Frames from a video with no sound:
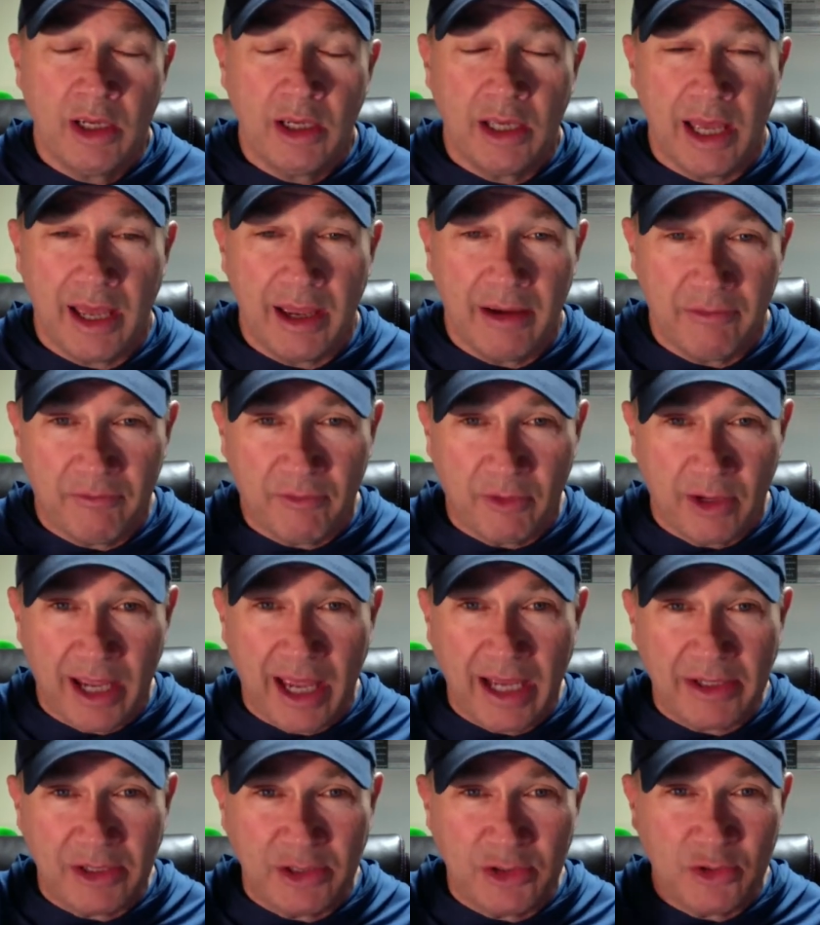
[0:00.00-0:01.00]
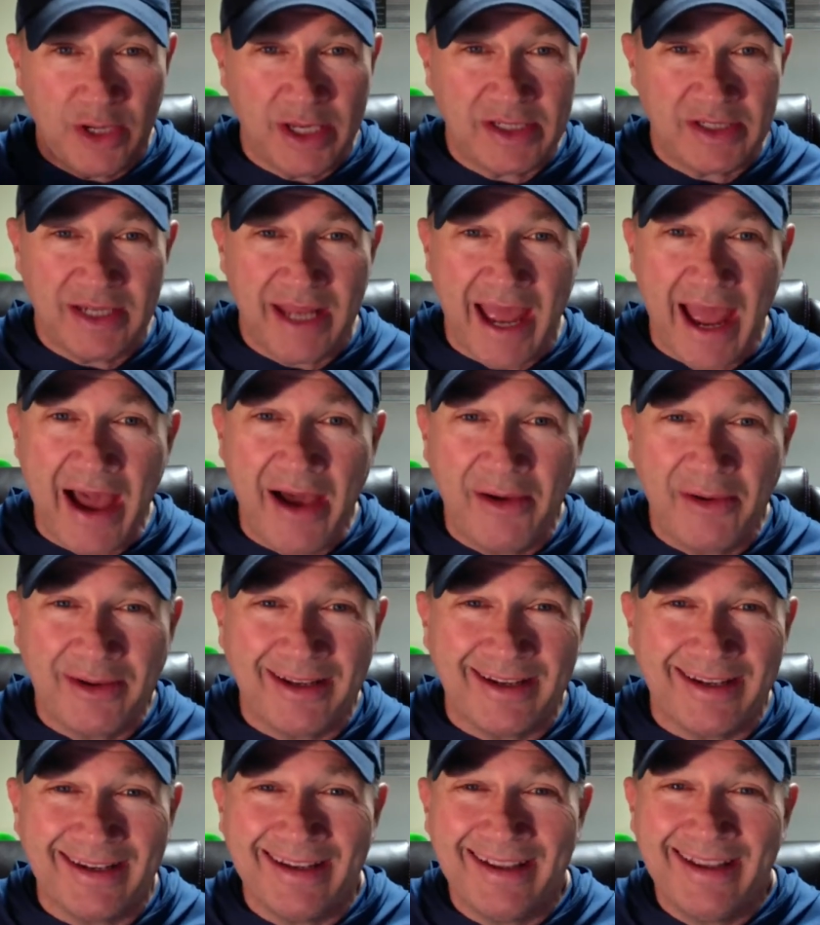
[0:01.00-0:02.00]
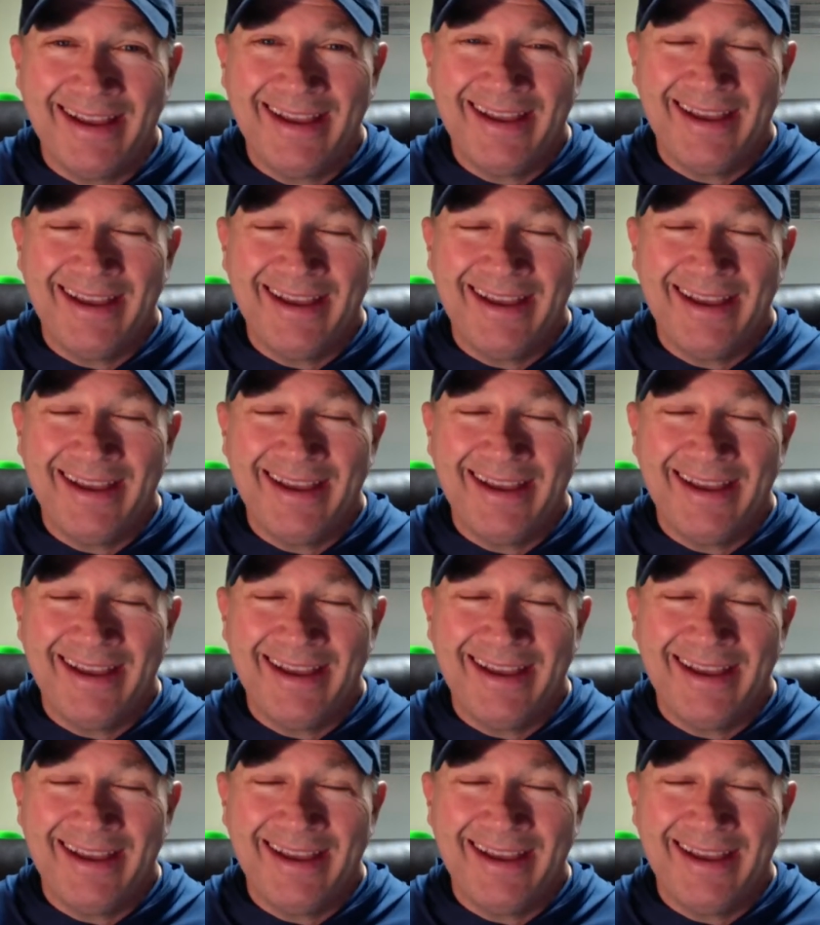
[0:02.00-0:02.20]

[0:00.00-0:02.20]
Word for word: uh, forgot to dress down and.